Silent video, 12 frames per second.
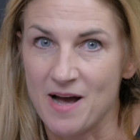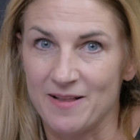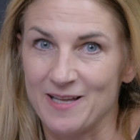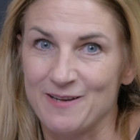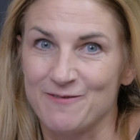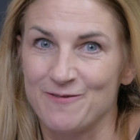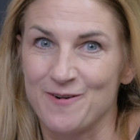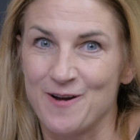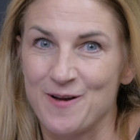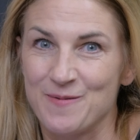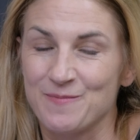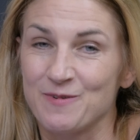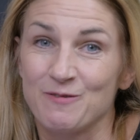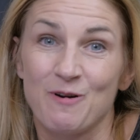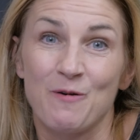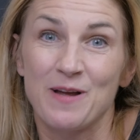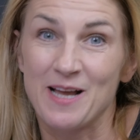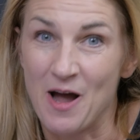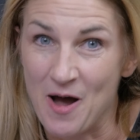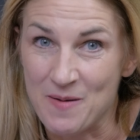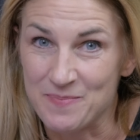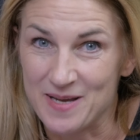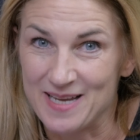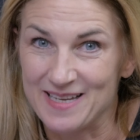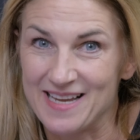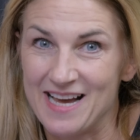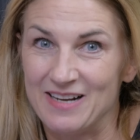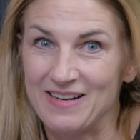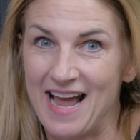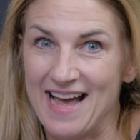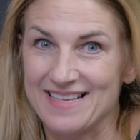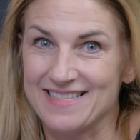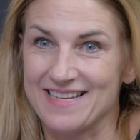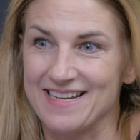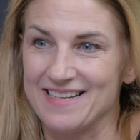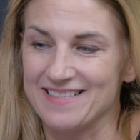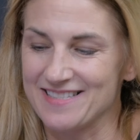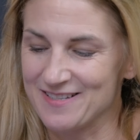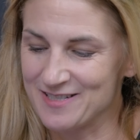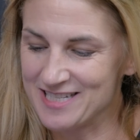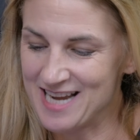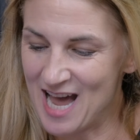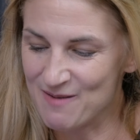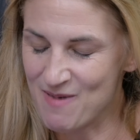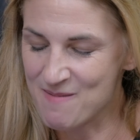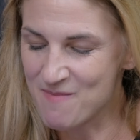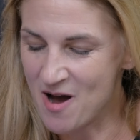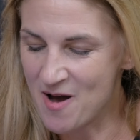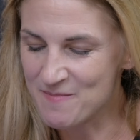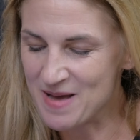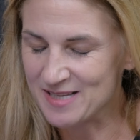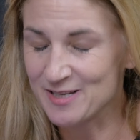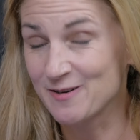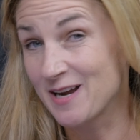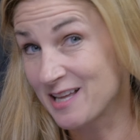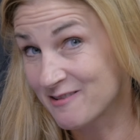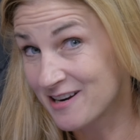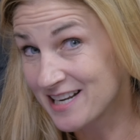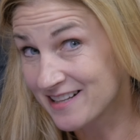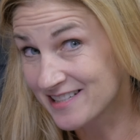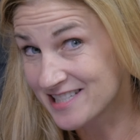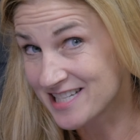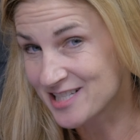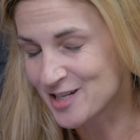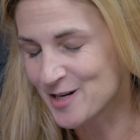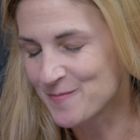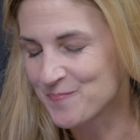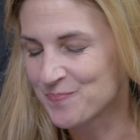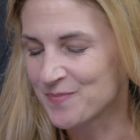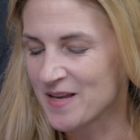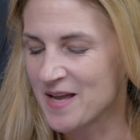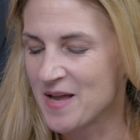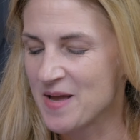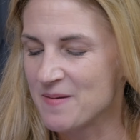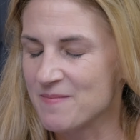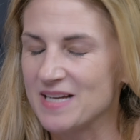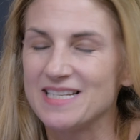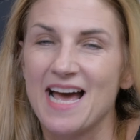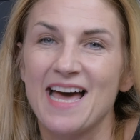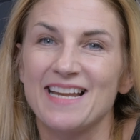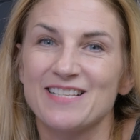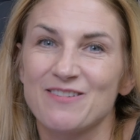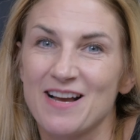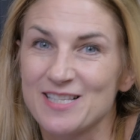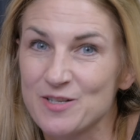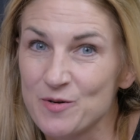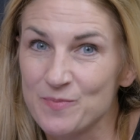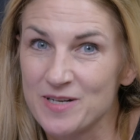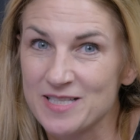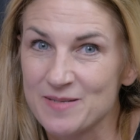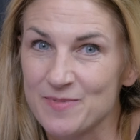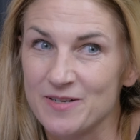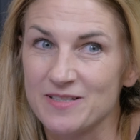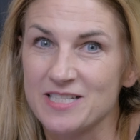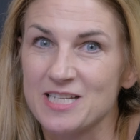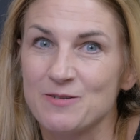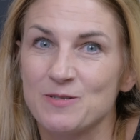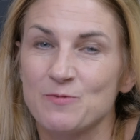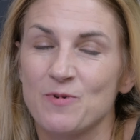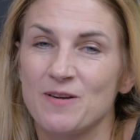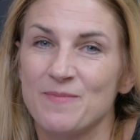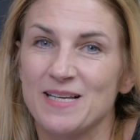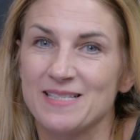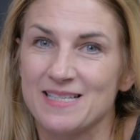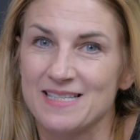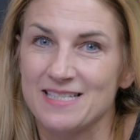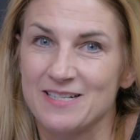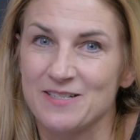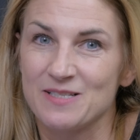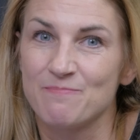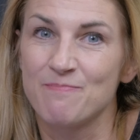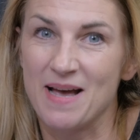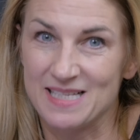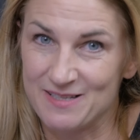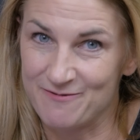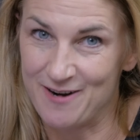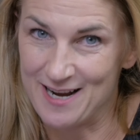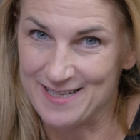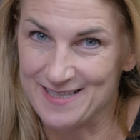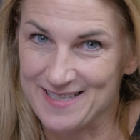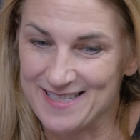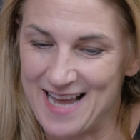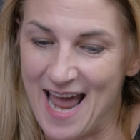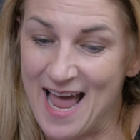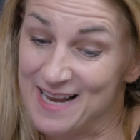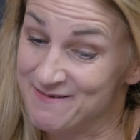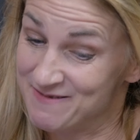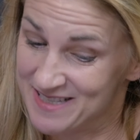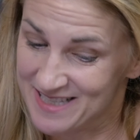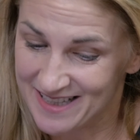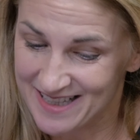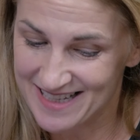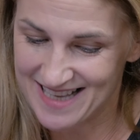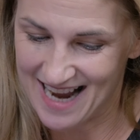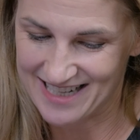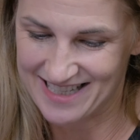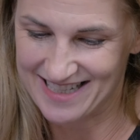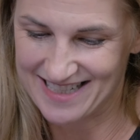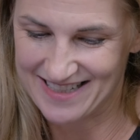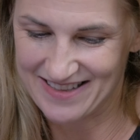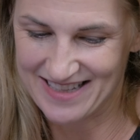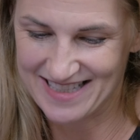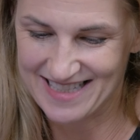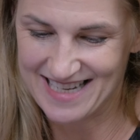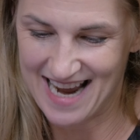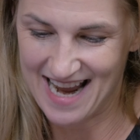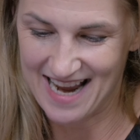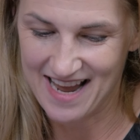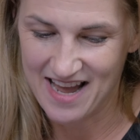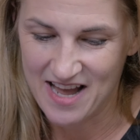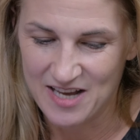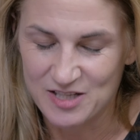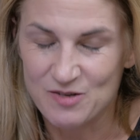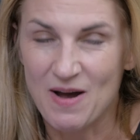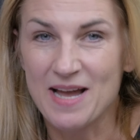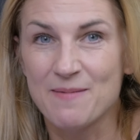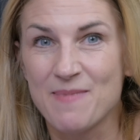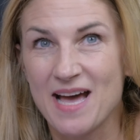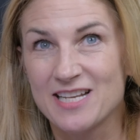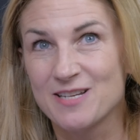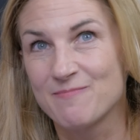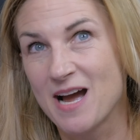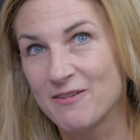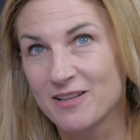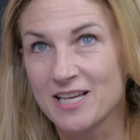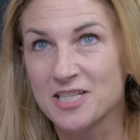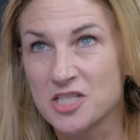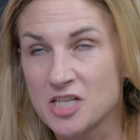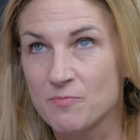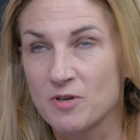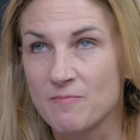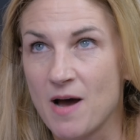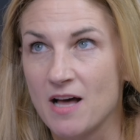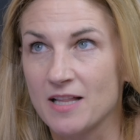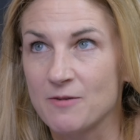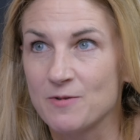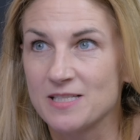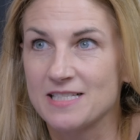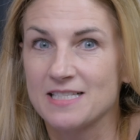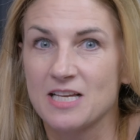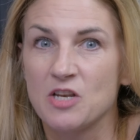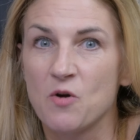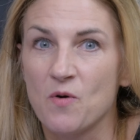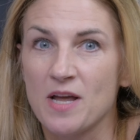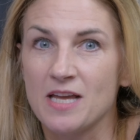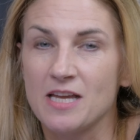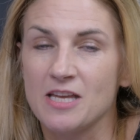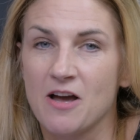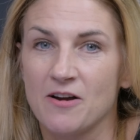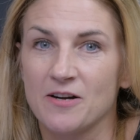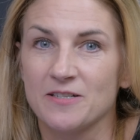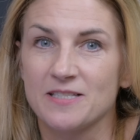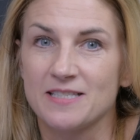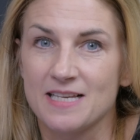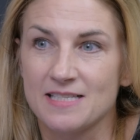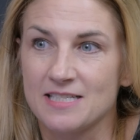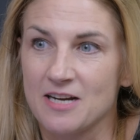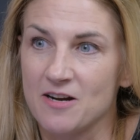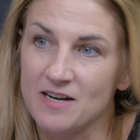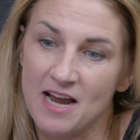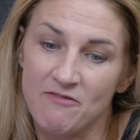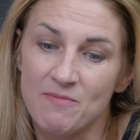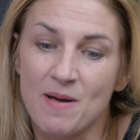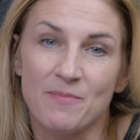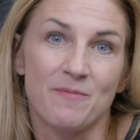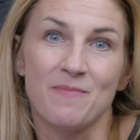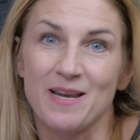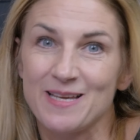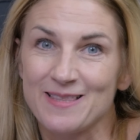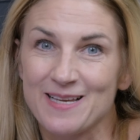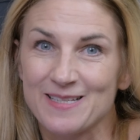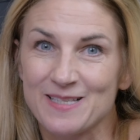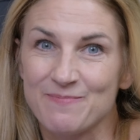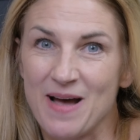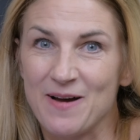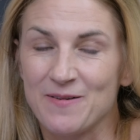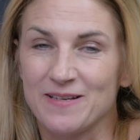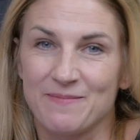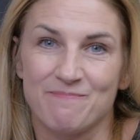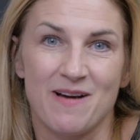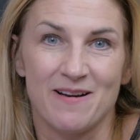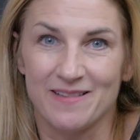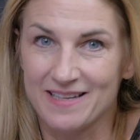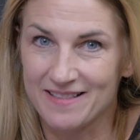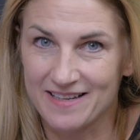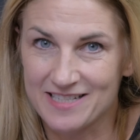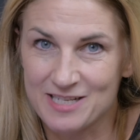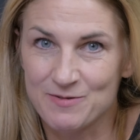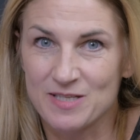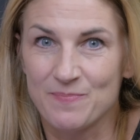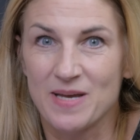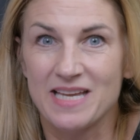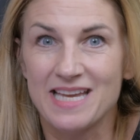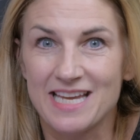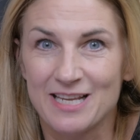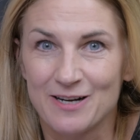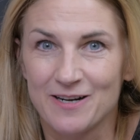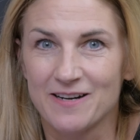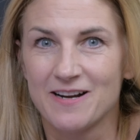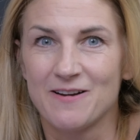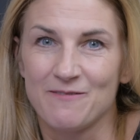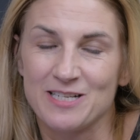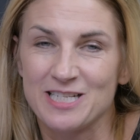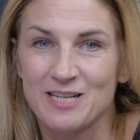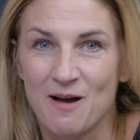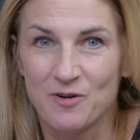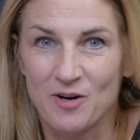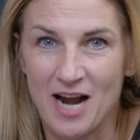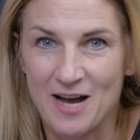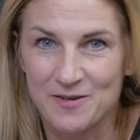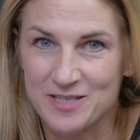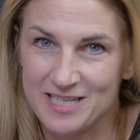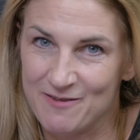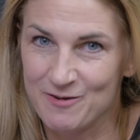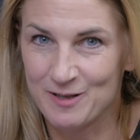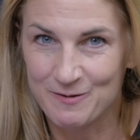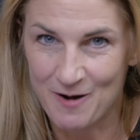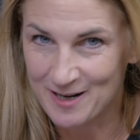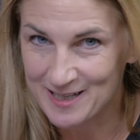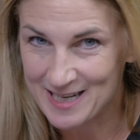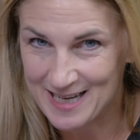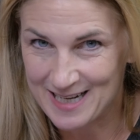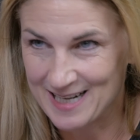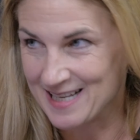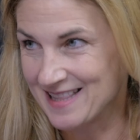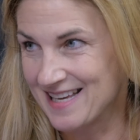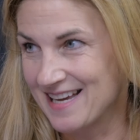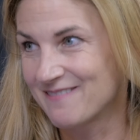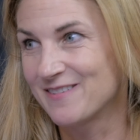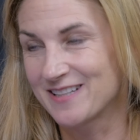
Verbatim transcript: Molly from growing up in Kalkaska. So she had my mom as her 8th grade English teacher, my dad as her high school principal, and she was one of my sister's best friends, and still is actually to this day. So I imagine my relationship with Molly was this annoying younger sister, and I remember many things about Molly, like she was a picky eater. When she'd to our house, she never really wanted to eat anything.